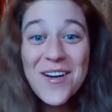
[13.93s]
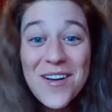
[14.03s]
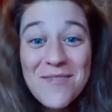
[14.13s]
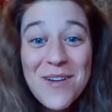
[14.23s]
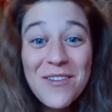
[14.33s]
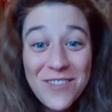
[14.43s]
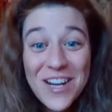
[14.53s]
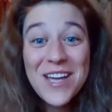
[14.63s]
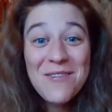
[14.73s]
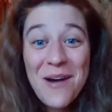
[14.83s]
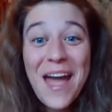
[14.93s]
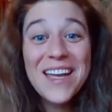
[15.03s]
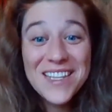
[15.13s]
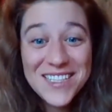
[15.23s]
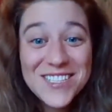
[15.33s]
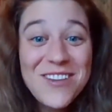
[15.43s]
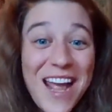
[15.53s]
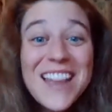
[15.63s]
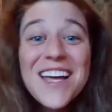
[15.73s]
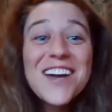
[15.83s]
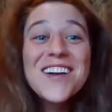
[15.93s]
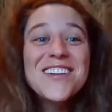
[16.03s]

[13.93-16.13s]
from a freeway train.